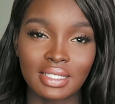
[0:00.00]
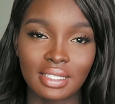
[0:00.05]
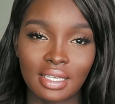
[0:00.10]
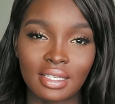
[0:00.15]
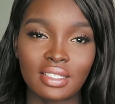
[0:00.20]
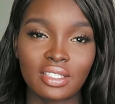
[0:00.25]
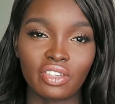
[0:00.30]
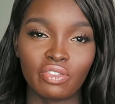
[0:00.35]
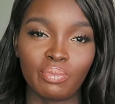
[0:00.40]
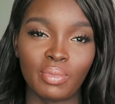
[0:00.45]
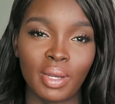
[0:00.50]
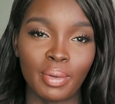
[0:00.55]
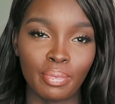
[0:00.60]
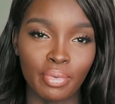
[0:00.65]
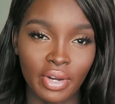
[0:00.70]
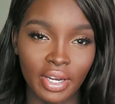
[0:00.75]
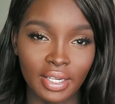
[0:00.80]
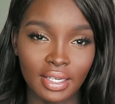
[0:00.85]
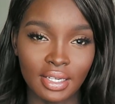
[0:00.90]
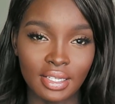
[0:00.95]
6 of my
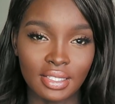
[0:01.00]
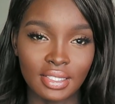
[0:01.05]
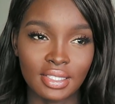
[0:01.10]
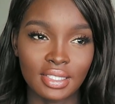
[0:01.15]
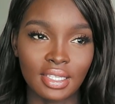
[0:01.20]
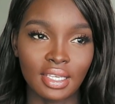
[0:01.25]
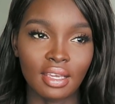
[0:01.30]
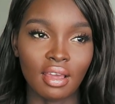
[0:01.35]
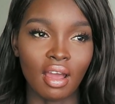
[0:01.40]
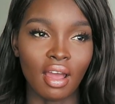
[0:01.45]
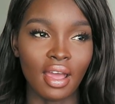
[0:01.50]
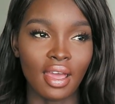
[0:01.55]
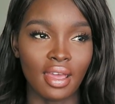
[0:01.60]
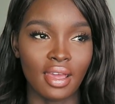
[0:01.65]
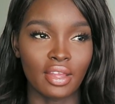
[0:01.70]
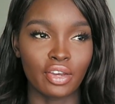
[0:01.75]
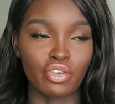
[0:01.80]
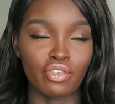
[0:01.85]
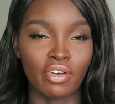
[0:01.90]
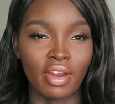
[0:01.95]
pregnancy, I
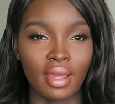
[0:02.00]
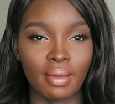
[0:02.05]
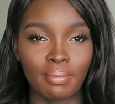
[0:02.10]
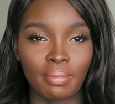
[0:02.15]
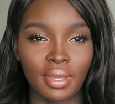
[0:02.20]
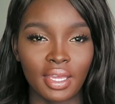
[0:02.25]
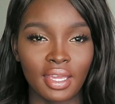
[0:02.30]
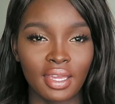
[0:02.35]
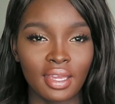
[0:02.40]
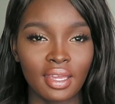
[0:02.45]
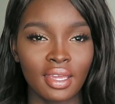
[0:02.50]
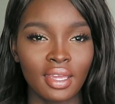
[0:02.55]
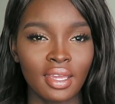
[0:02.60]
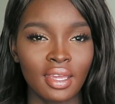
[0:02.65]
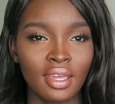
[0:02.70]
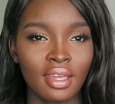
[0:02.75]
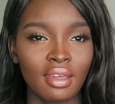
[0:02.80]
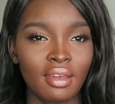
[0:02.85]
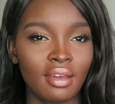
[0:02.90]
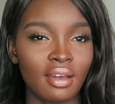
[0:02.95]
had cramping
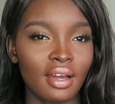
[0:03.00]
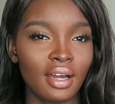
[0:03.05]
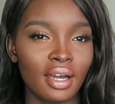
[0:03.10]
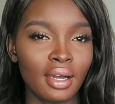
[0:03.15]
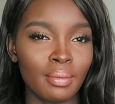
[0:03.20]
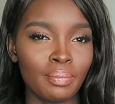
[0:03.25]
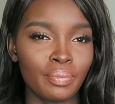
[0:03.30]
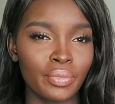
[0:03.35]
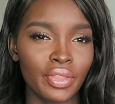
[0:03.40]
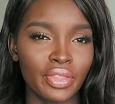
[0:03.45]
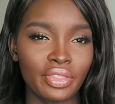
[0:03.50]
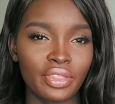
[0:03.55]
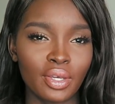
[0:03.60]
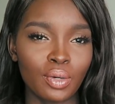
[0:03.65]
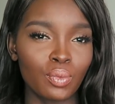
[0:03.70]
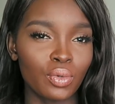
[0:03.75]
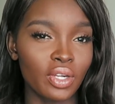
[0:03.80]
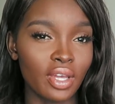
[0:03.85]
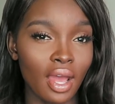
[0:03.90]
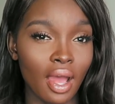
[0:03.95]

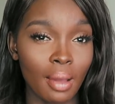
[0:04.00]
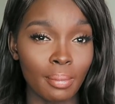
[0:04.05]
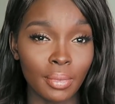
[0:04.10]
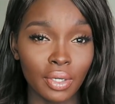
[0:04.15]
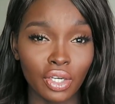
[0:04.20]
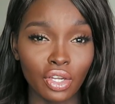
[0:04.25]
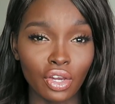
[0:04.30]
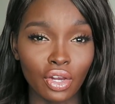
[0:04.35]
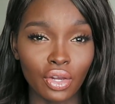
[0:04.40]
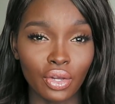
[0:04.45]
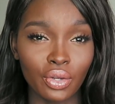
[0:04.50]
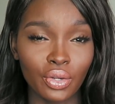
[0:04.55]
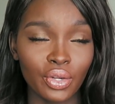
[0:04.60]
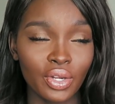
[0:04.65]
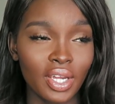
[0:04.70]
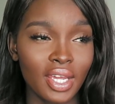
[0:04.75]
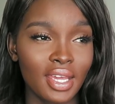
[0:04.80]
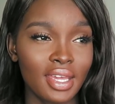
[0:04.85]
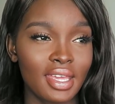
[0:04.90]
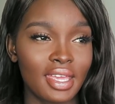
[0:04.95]
that would come and
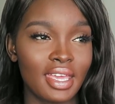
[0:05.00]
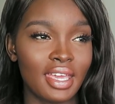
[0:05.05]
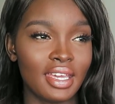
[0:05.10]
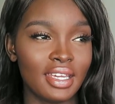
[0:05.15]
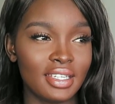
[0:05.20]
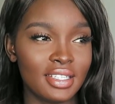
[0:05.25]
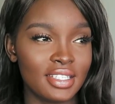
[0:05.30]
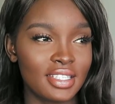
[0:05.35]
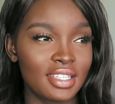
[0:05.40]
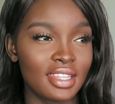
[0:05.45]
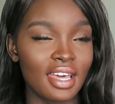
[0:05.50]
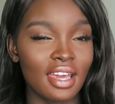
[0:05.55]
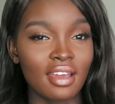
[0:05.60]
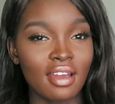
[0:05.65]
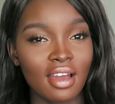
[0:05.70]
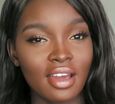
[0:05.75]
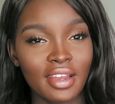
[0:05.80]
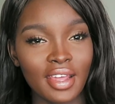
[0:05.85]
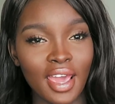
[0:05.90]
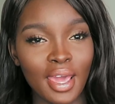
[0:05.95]
go, and that
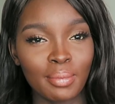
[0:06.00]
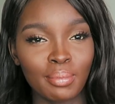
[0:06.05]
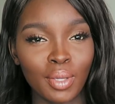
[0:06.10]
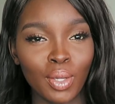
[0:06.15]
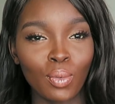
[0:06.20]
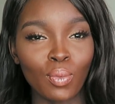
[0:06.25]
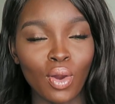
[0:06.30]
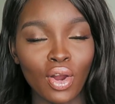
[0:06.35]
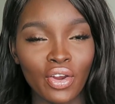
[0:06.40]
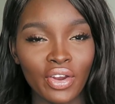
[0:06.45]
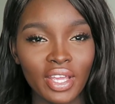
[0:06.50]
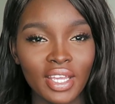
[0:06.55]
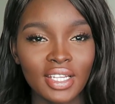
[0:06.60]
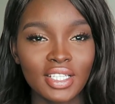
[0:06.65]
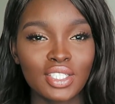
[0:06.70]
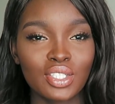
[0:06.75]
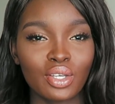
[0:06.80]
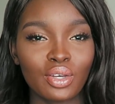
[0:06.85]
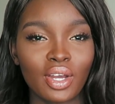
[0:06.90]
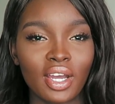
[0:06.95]
kind of had me
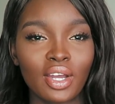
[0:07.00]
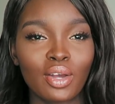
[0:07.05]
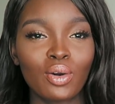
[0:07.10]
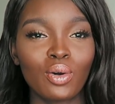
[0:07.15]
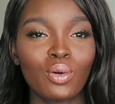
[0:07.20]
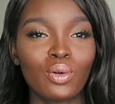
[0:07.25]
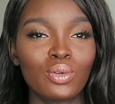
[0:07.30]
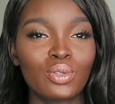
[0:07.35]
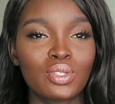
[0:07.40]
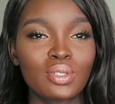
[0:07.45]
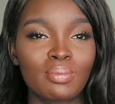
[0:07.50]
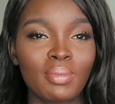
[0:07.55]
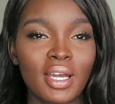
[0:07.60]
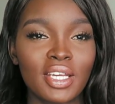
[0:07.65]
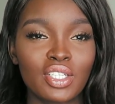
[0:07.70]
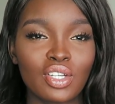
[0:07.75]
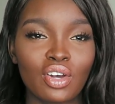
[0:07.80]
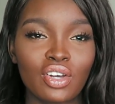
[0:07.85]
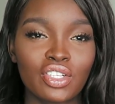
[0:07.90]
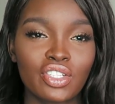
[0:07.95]
worried. So I called
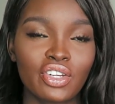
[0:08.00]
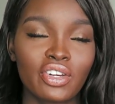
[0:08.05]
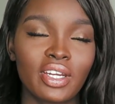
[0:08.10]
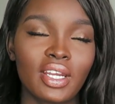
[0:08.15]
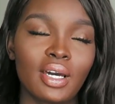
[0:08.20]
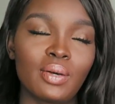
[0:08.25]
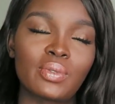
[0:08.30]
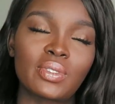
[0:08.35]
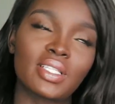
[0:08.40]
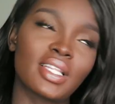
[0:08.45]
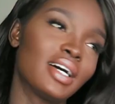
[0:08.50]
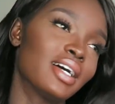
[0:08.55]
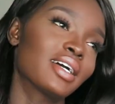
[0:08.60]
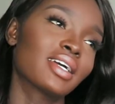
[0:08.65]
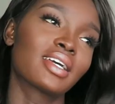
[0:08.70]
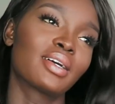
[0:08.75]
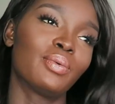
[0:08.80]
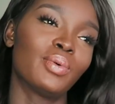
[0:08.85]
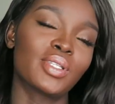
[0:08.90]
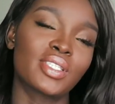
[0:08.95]
my doctor and I was
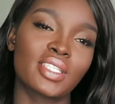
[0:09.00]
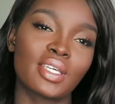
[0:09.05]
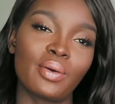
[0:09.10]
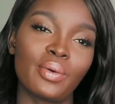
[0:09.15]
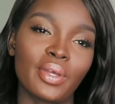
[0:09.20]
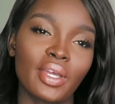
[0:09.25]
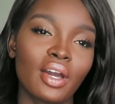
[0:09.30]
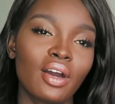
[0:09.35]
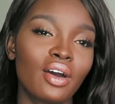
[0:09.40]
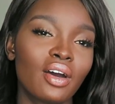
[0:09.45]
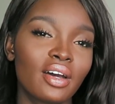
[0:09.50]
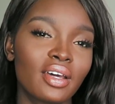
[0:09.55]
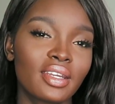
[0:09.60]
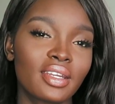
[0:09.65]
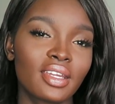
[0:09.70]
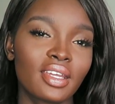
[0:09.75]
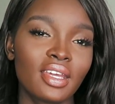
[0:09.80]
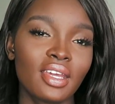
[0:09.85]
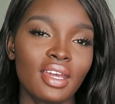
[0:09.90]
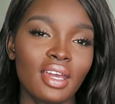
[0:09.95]
like, what's going
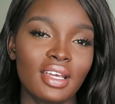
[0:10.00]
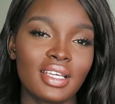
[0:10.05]
on?